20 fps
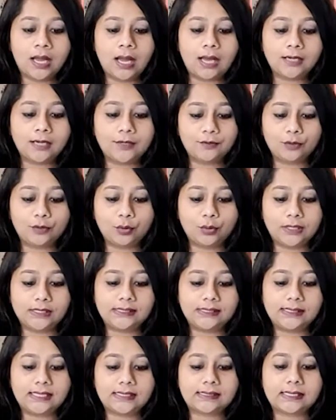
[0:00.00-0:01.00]
Under
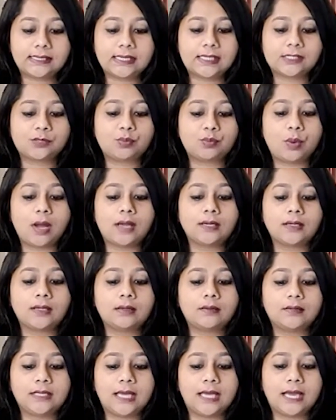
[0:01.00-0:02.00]
Dhoni, CSK has
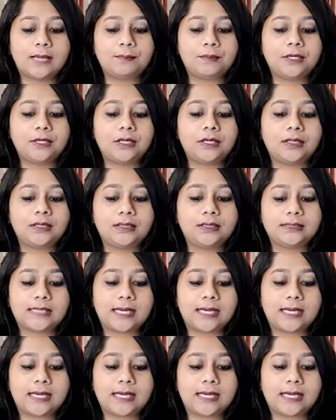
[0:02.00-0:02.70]
won the IPL